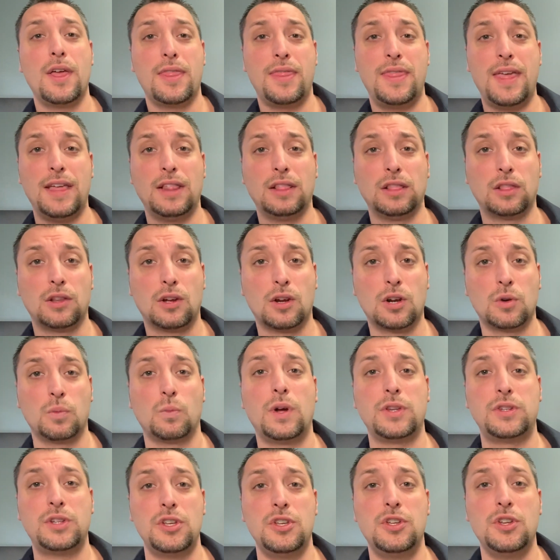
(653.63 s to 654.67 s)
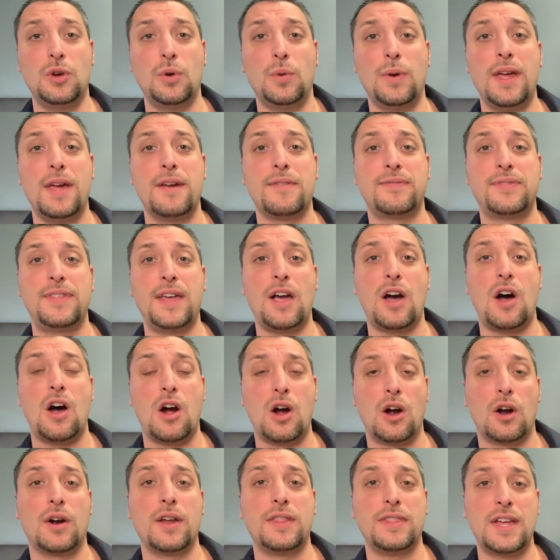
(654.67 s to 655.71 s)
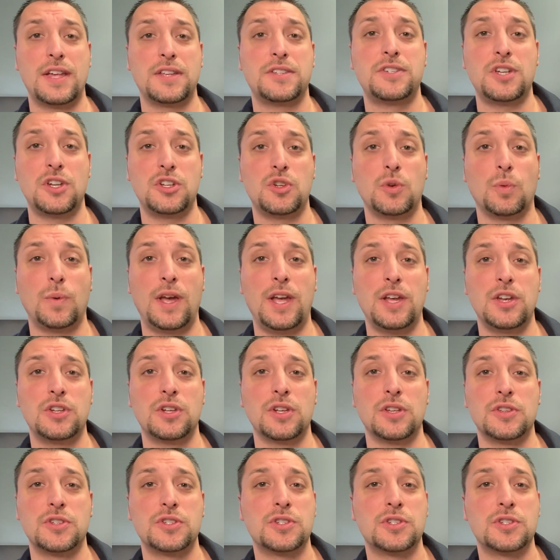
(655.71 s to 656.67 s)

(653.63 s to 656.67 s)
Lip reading: they learn what to do if they are in that situation.